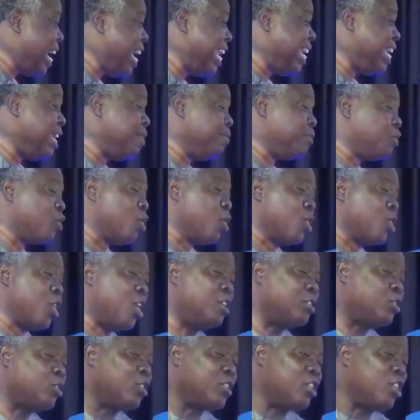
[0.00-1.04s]
him to run
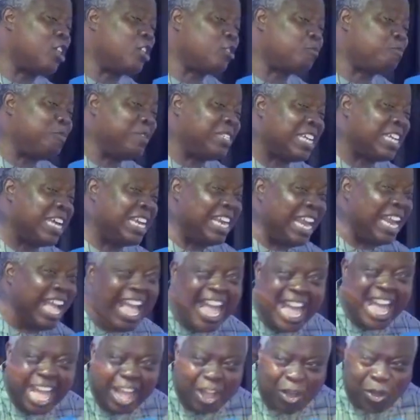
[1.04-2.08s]
to the hospital
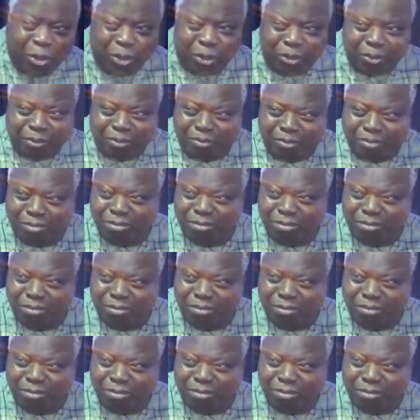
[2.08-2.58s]
now.